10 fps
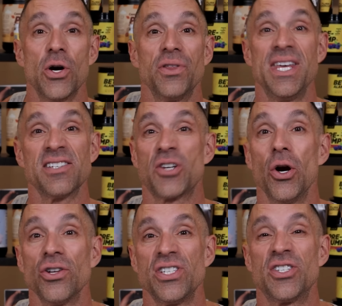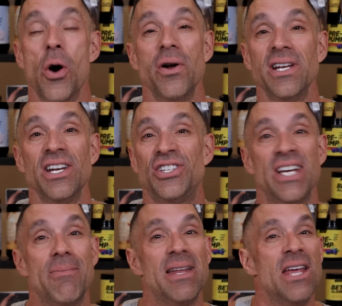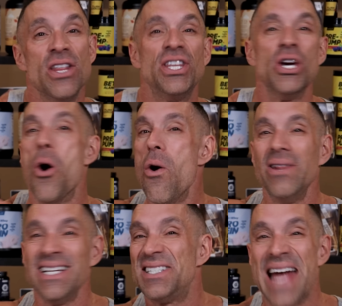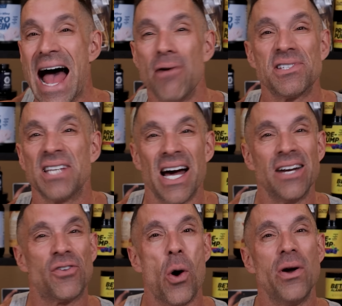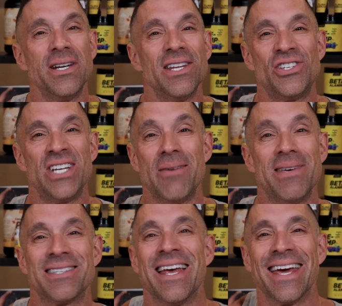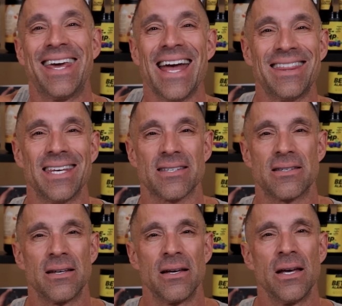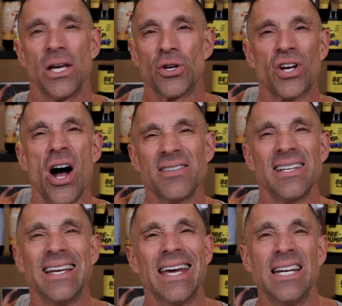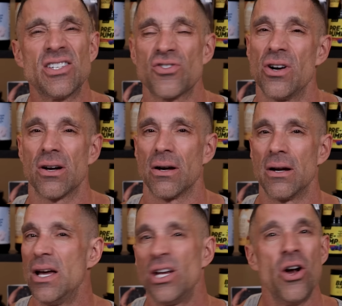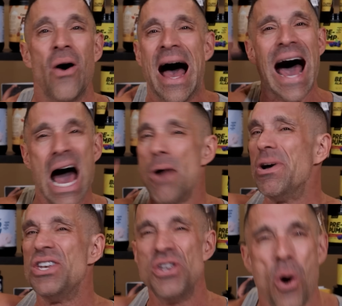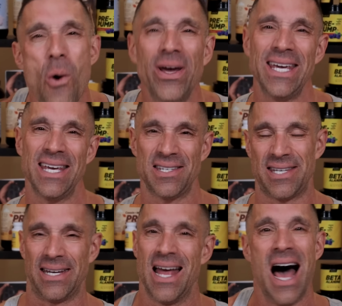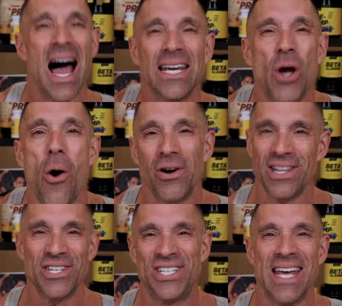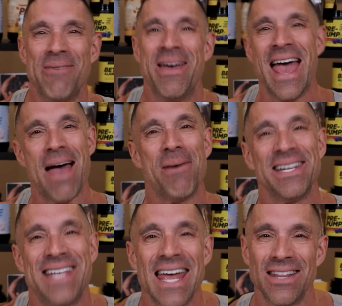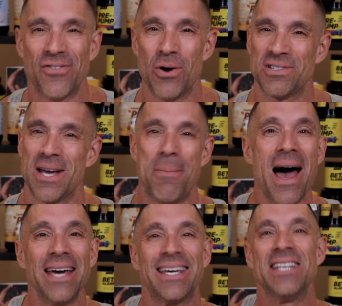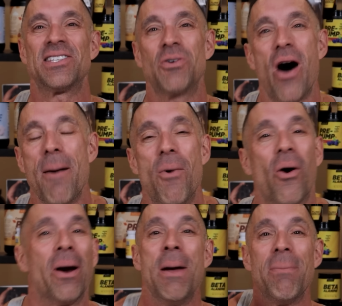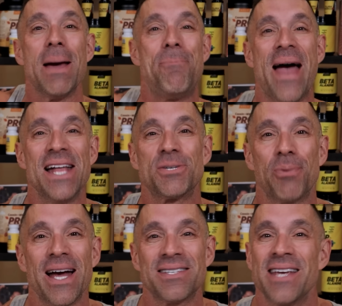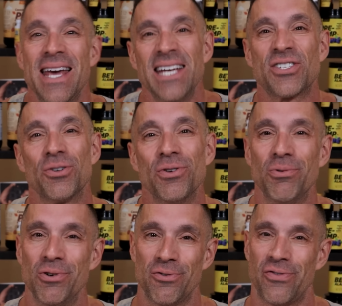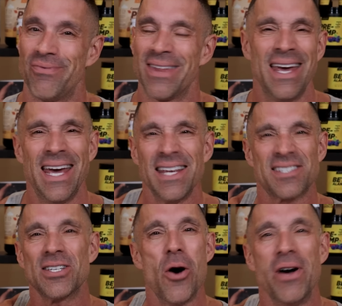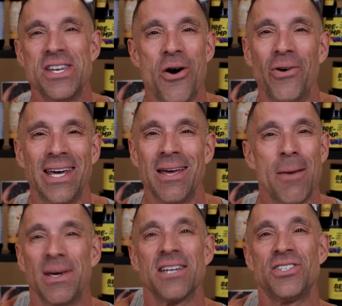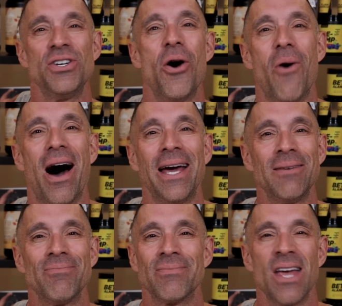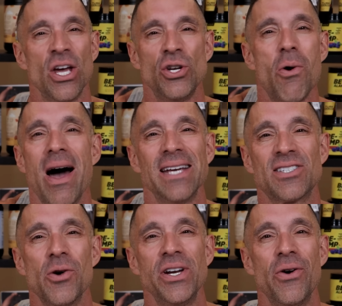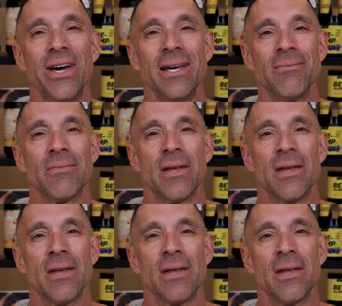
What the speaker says: so this girl, she's going to the gym and the only downside of going to the gym is, get this, you're constantly getting stronger. You know, how annoying is it? I go to the gym and my deadlift goes up. I can squat more. My bench press, it's through the roof. It's so annoying because you know why? You know why it's so annoying?